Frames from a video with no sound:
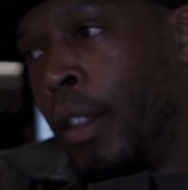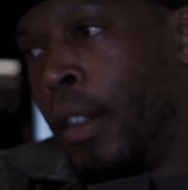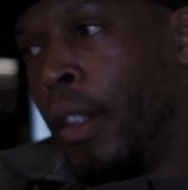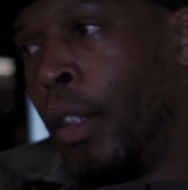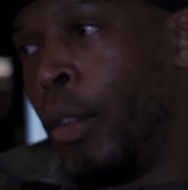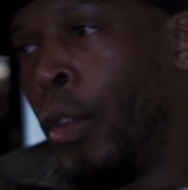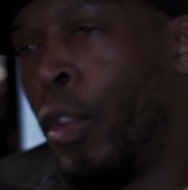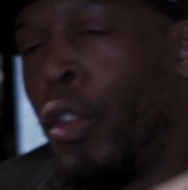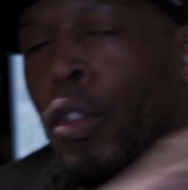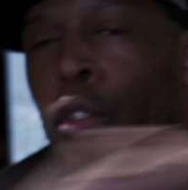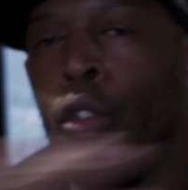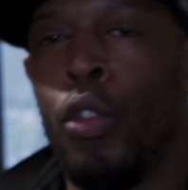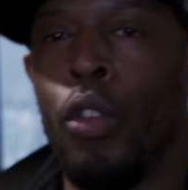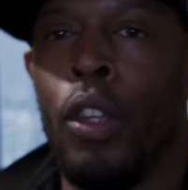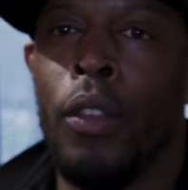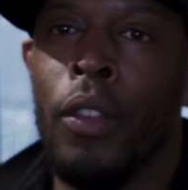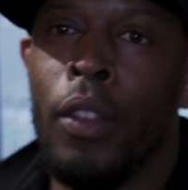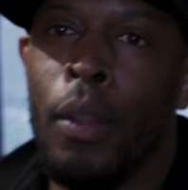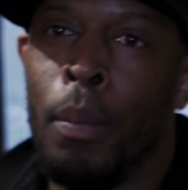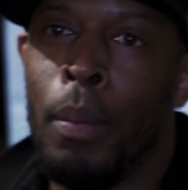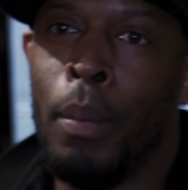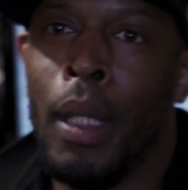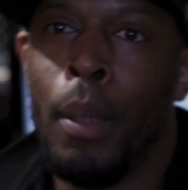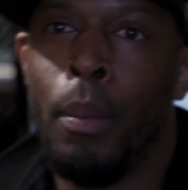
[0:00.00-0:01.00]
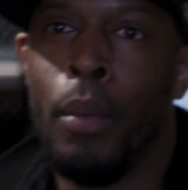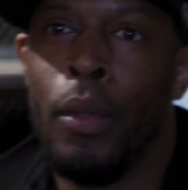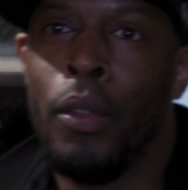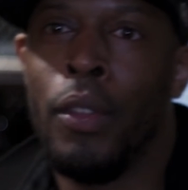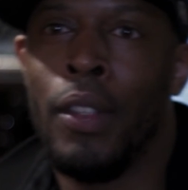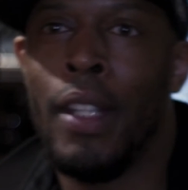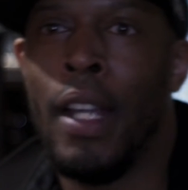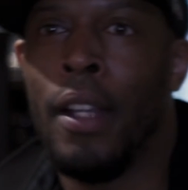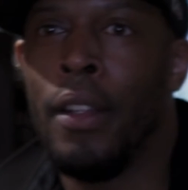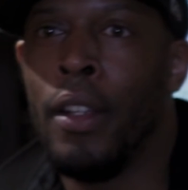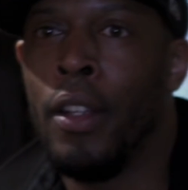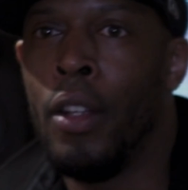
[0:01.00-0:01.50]
there's streams of people
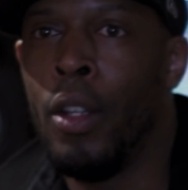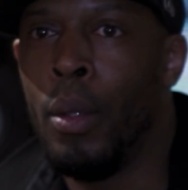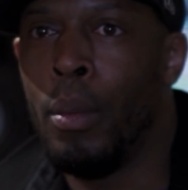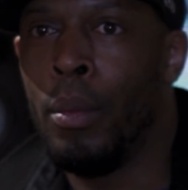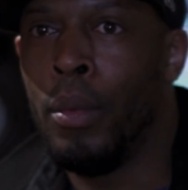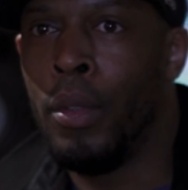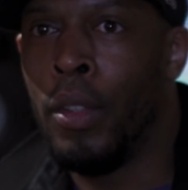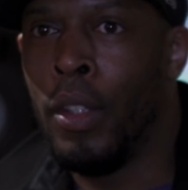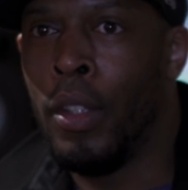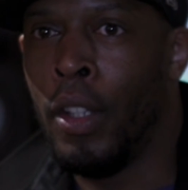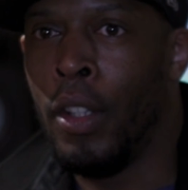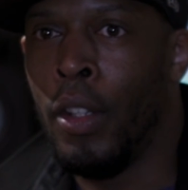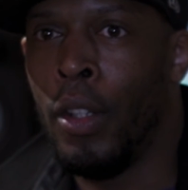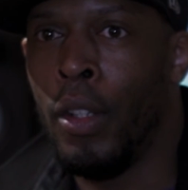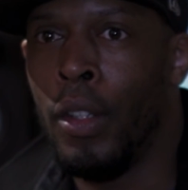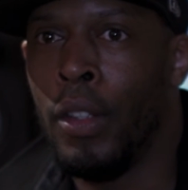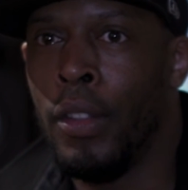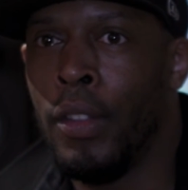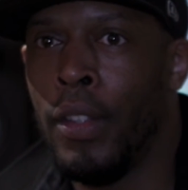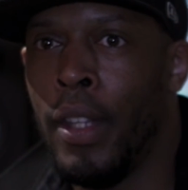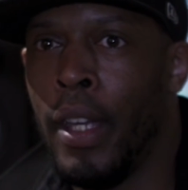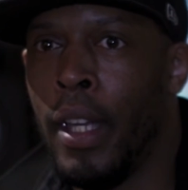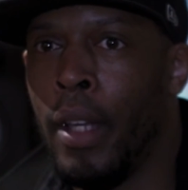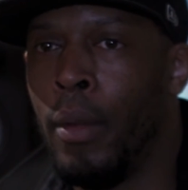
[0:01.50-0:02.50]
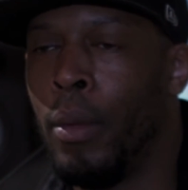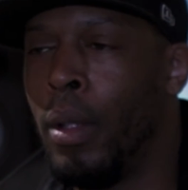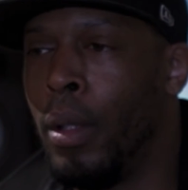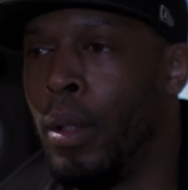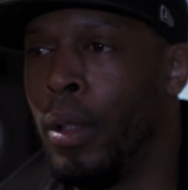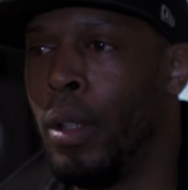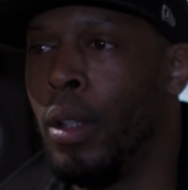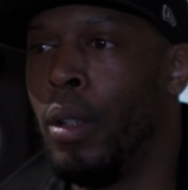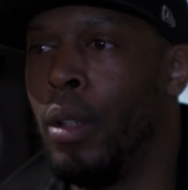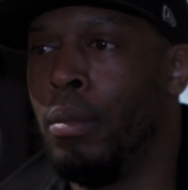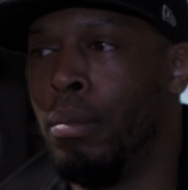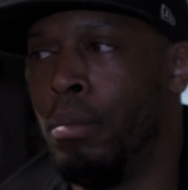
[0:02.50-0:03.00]
standing up to go and say,
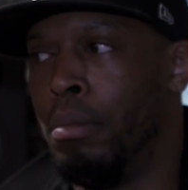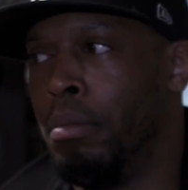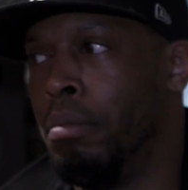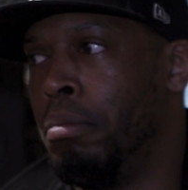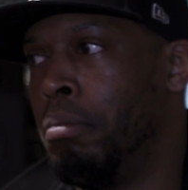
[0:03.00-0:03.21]
well, look,